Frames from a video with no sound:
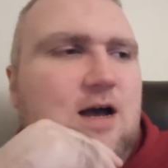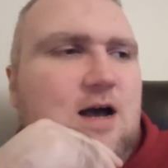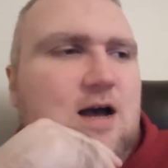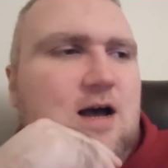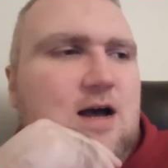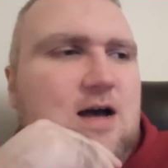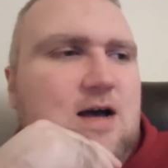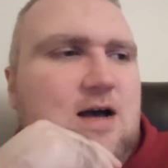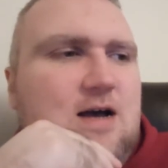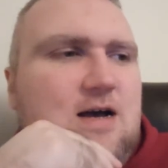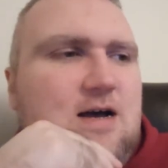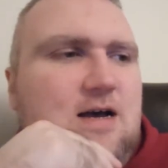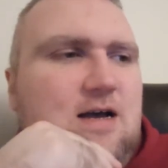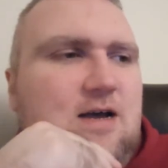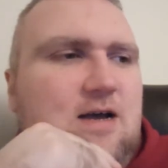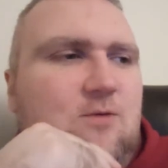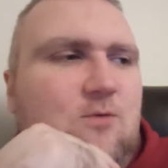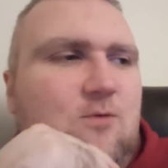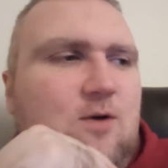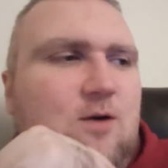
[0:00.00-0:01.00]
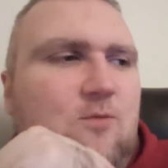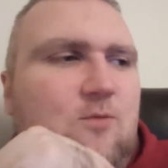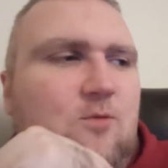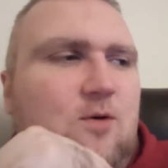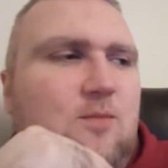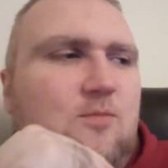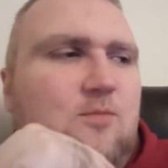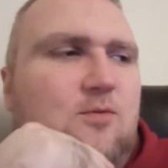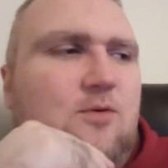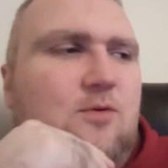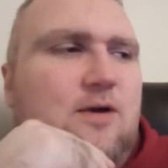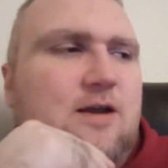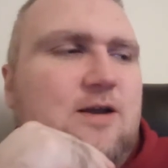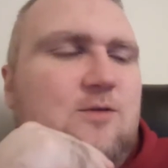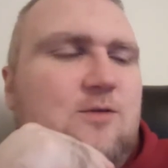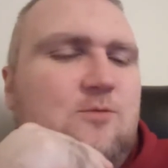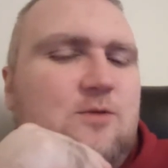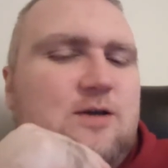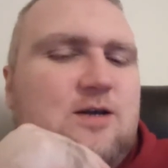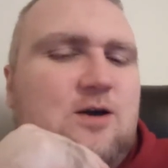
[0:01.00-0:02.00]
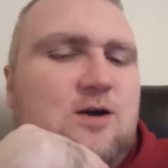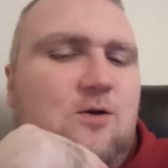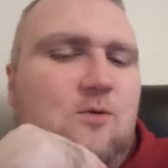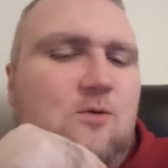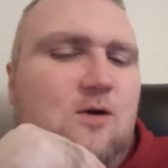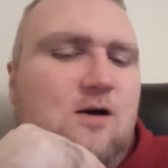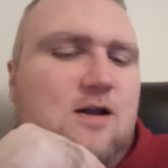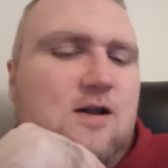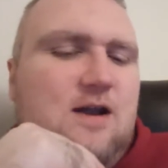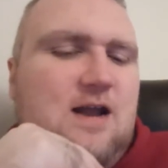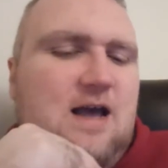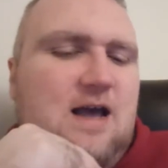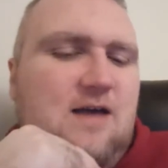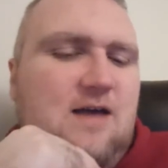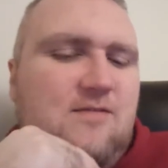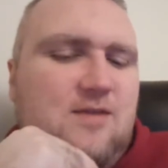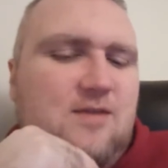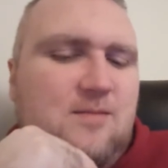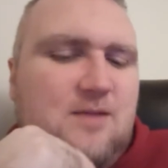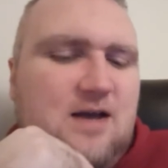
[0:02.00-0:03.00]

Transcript: uh, where at one point we go on and have them